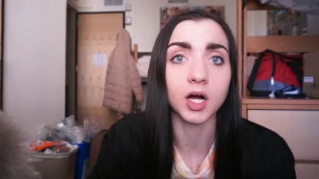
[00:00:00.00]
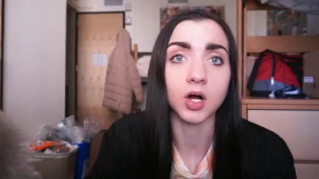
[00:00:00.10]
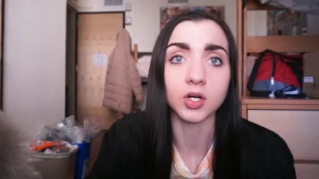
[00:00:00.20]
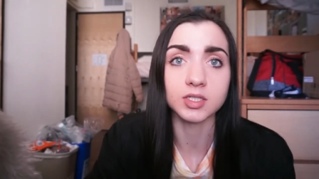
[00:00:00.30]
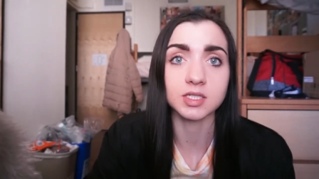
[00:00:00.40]

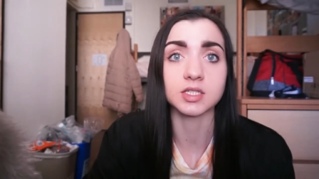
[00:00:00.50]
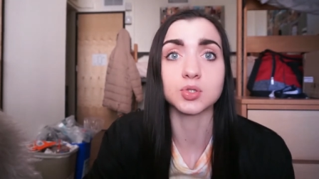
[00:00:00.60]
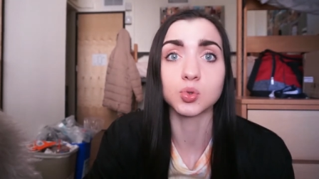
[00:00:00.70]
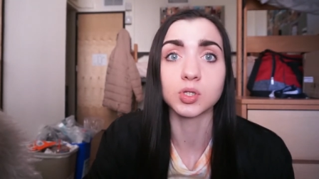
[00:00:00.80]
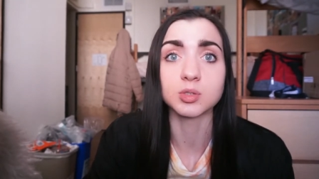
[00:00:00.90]
honestly
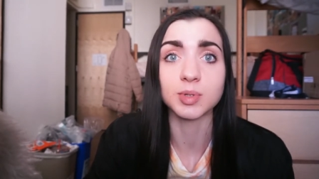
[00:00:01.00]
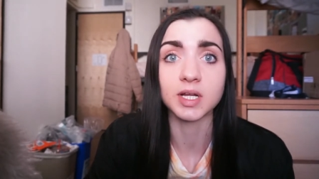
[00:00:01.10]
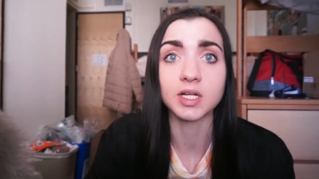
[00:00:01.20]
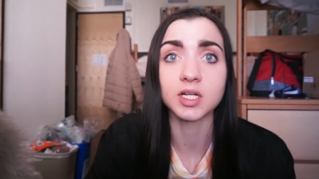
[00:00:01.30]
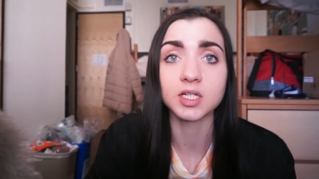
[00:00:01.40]
school has
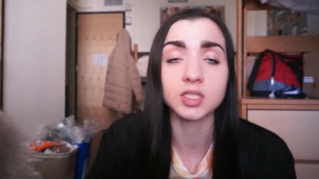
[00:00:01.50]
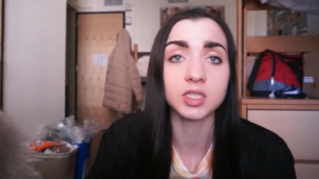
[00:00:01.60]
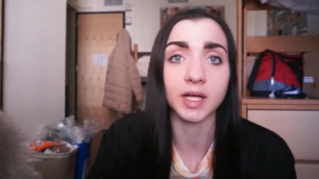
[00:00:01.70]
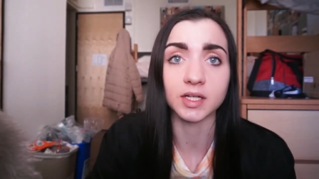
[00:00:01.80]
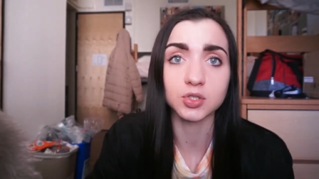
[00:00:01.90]
been
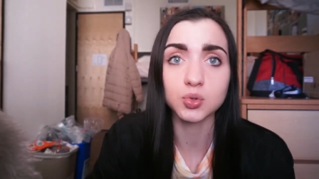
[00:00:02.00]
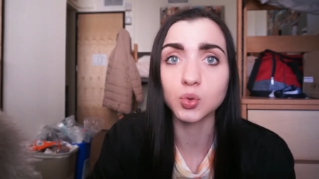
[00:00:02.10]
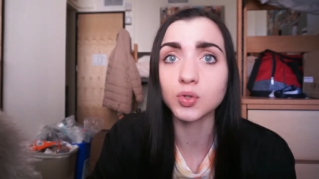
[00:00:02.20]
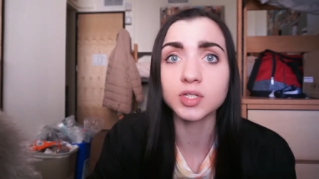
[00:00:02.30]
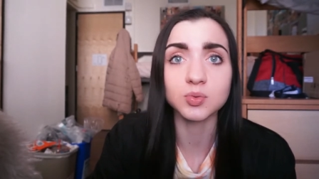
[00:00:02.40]
like
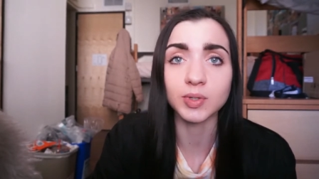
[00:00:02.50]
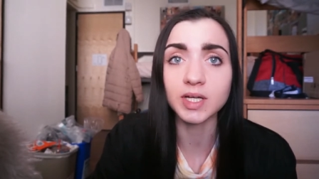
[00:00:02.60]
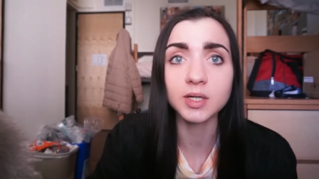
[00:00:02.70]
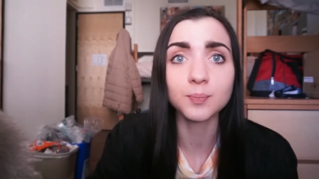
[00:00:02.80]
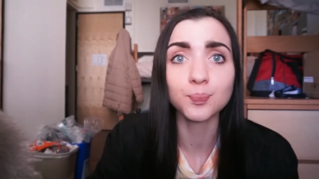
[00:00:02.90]
school this
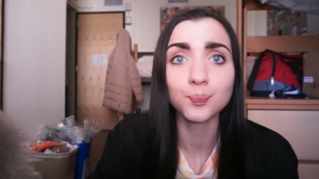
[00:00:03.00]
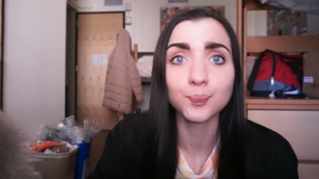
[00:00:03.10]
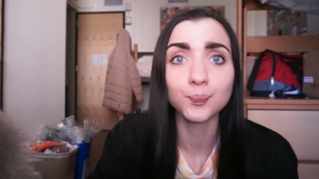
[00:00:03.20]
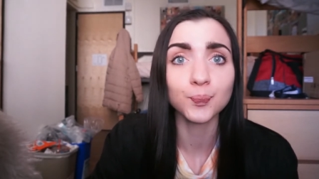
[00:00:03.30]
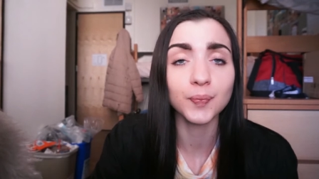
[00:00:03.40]
week
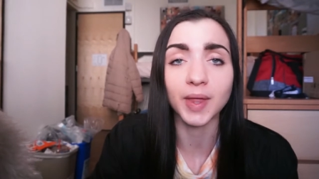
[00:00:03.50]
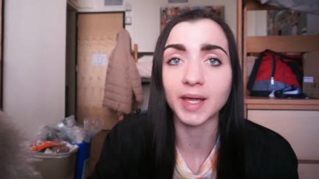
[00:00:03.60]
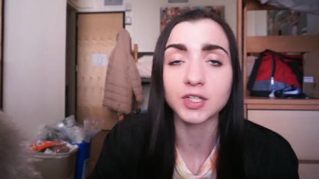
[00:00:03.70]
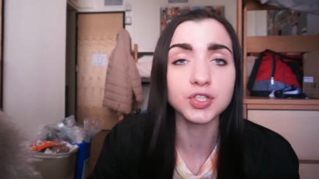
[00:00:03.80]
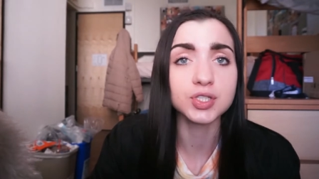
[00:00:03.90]

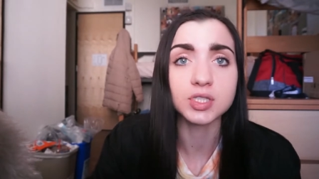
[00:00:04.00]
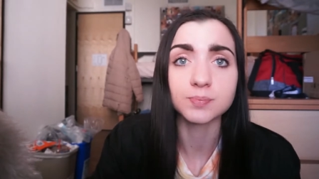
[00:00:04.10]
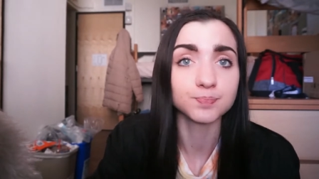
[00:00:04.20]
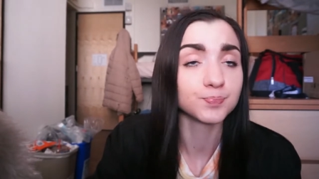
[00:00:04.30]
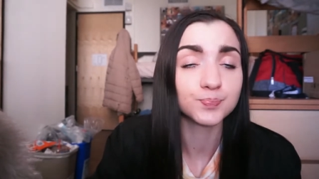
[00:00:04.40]
like it just
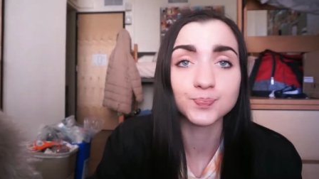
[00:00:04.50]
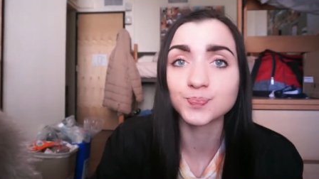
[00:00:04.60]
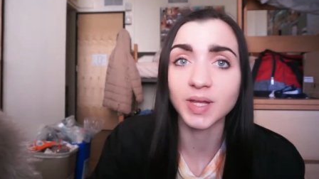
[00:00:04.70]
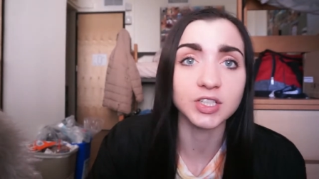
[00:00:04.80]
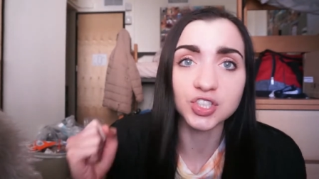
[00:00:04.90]

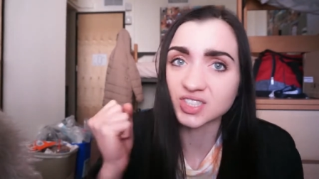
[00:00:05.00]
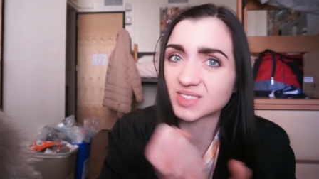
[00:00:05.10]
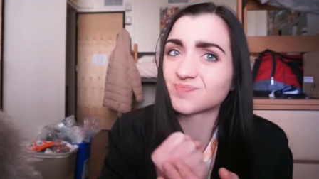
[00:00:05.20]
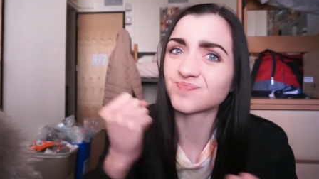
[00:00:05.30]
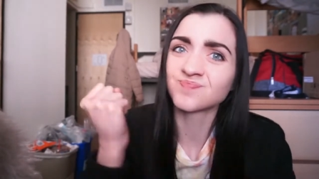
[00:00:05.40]
it
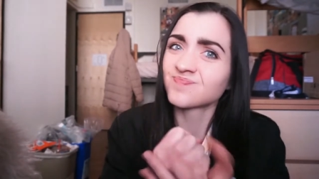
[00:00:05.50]
just it